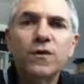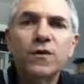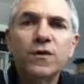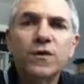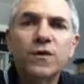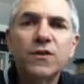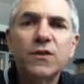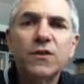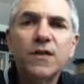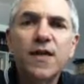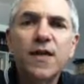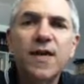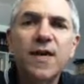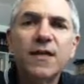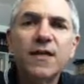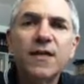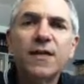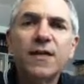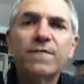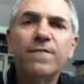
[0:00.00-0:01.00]

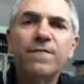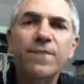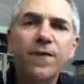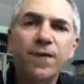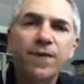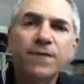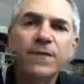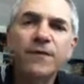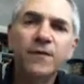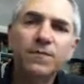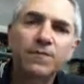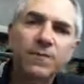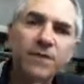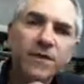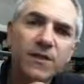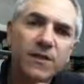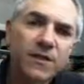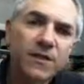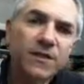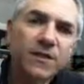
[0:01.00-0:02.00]
stay very
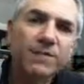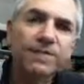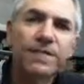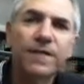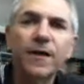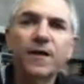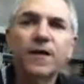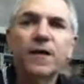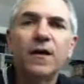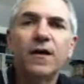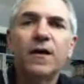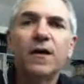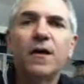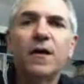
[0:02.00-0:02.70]
specific